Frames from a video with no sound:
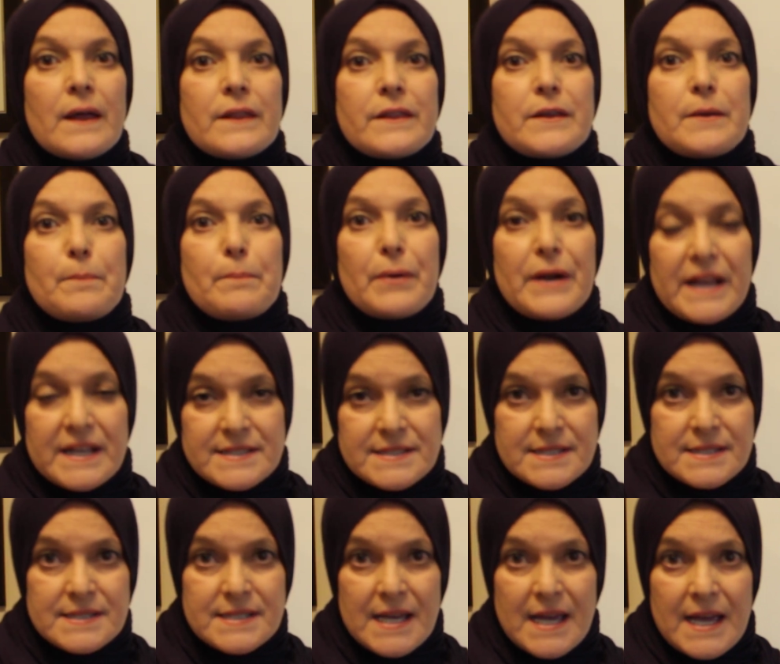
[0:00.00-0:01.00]
the
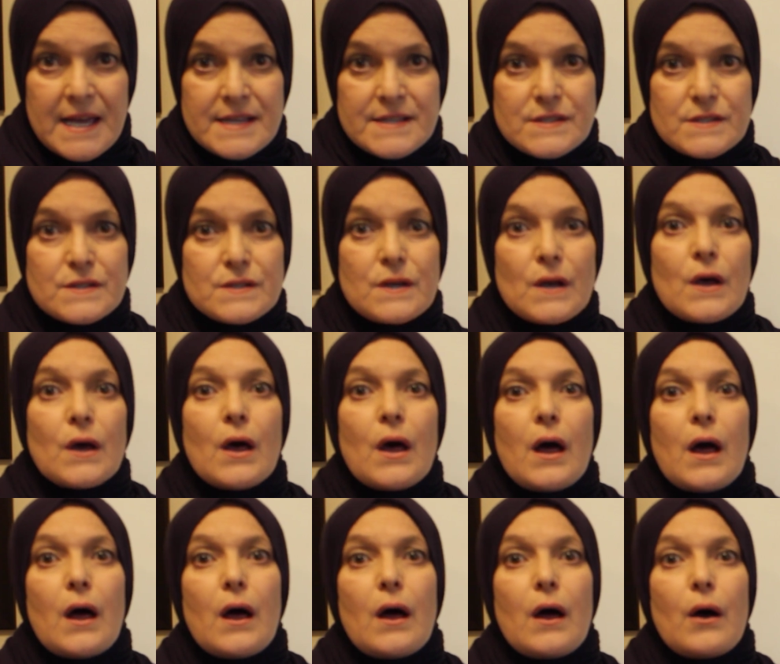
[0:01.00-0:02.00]
present tense
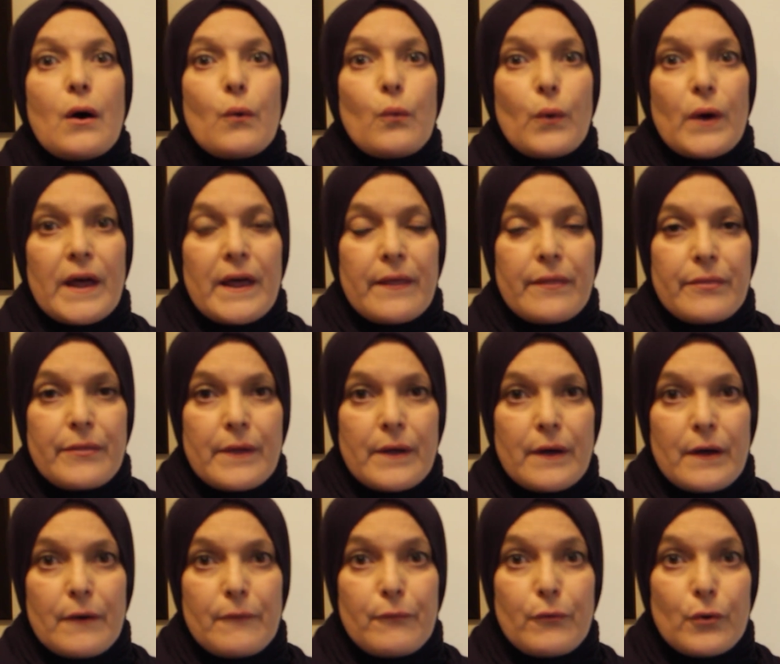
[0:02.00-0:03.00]

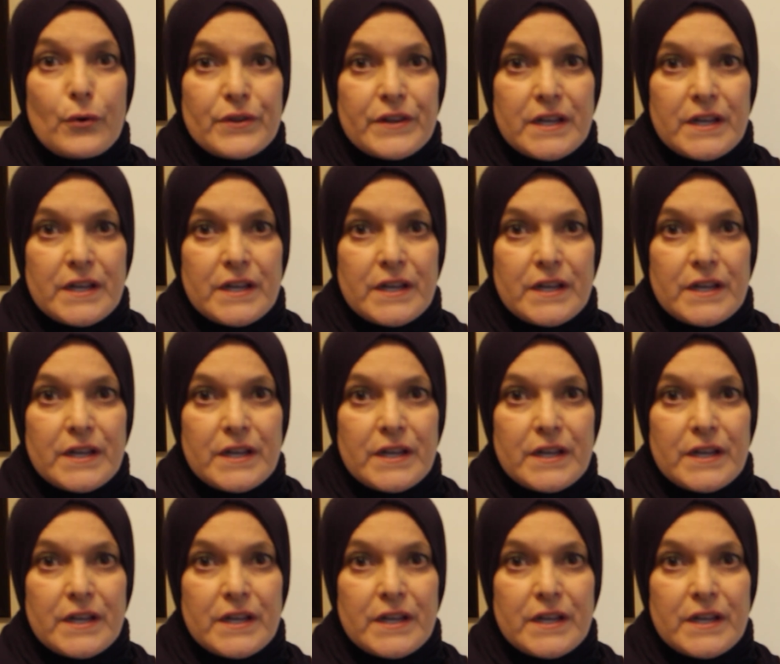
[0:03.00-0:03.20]
for